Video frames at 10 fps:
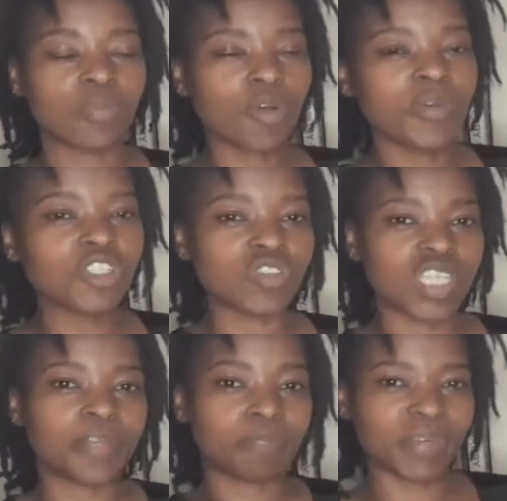moment you
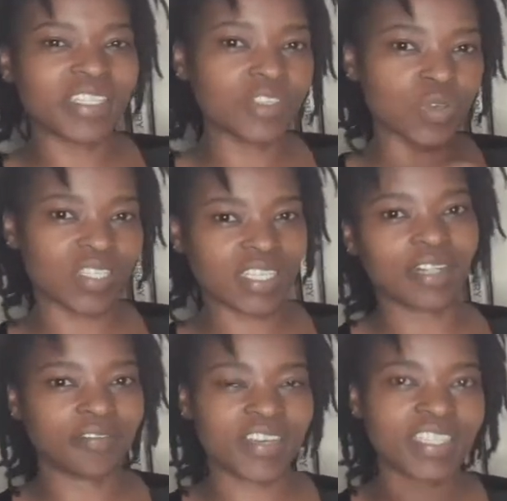start beating
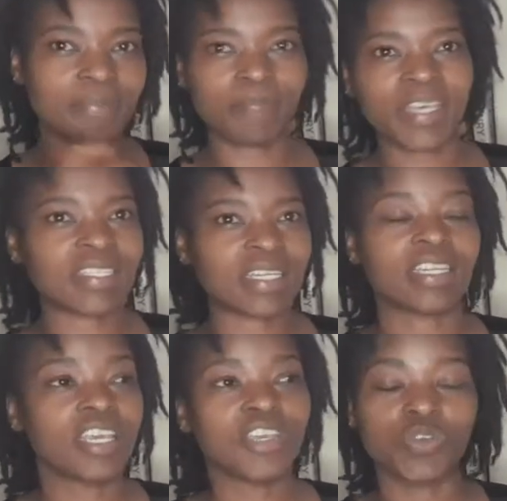yourself as a
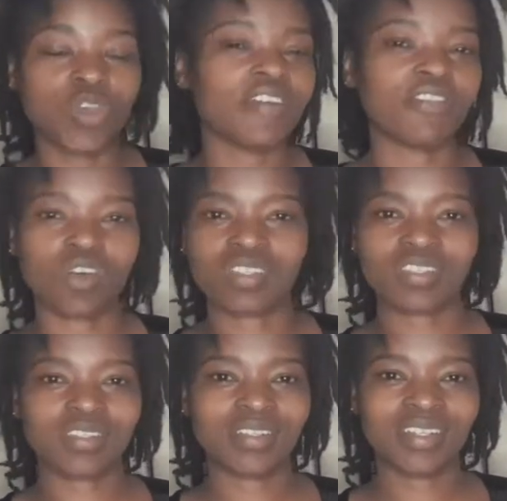person, you have
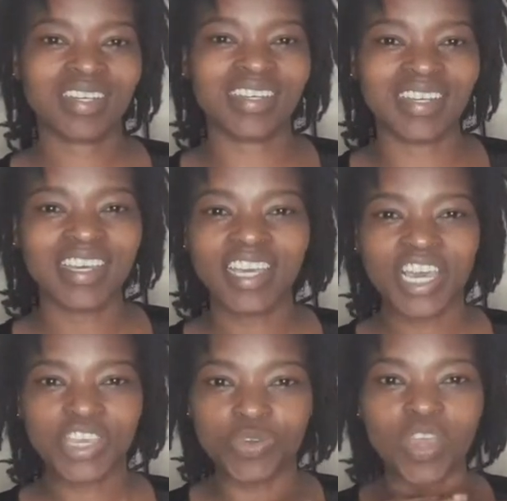lost.
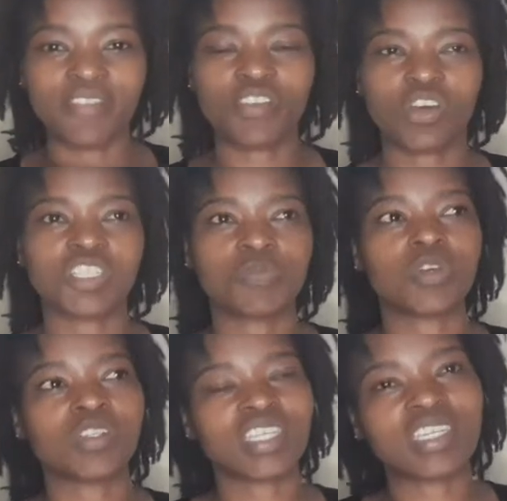You have lost,
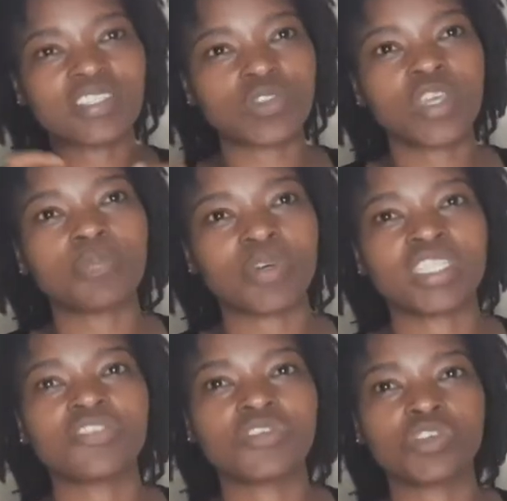because it is so
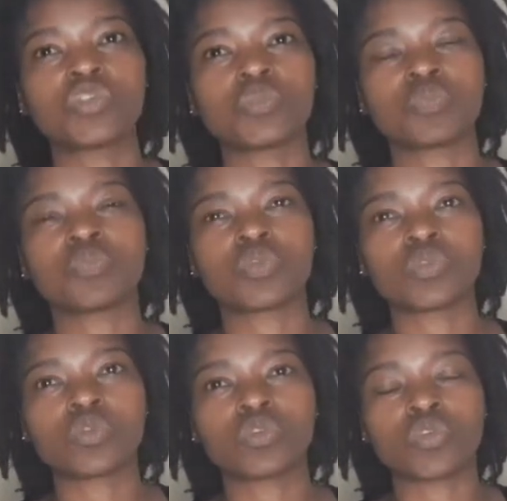important for you
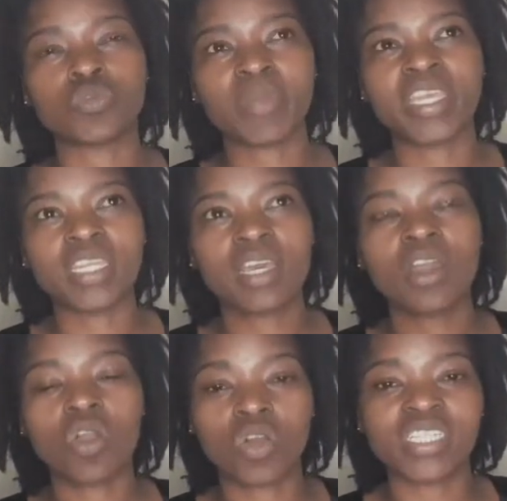to remain
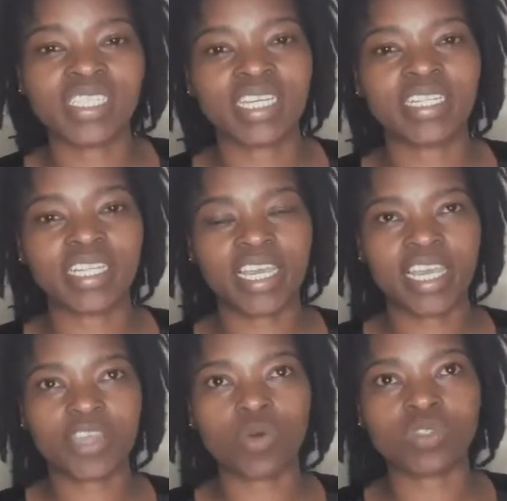content
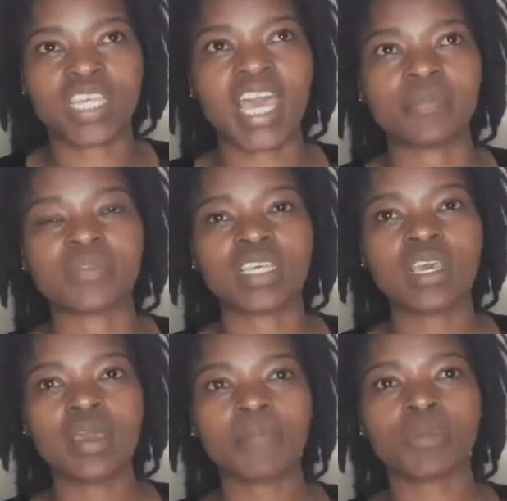at all times.
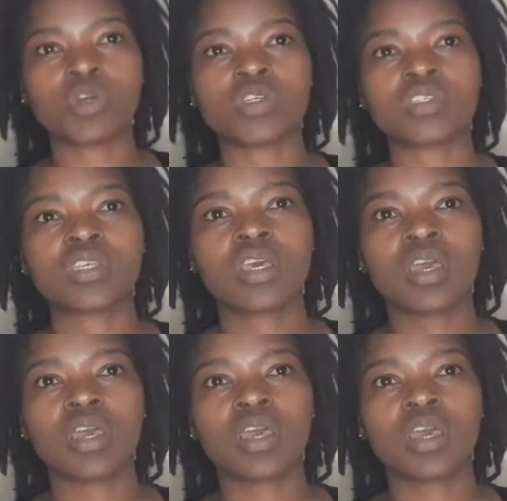Because